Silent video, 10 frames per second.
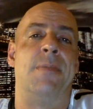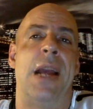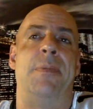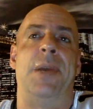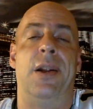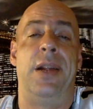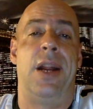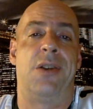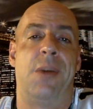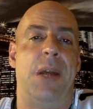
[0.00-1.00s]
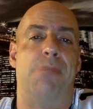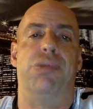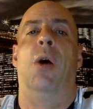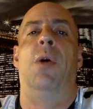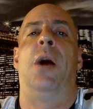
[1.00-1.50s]
maybe it could be a
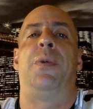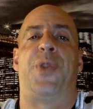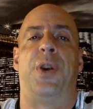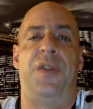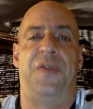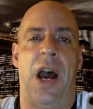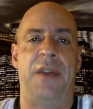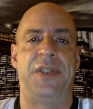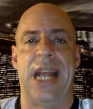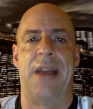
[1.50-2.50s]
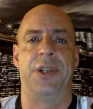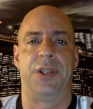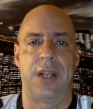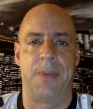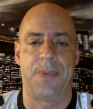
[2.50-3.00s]
blowout, 35-7 or
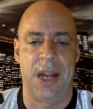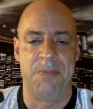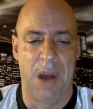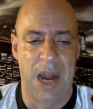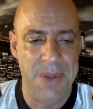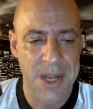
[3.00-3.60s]
something. But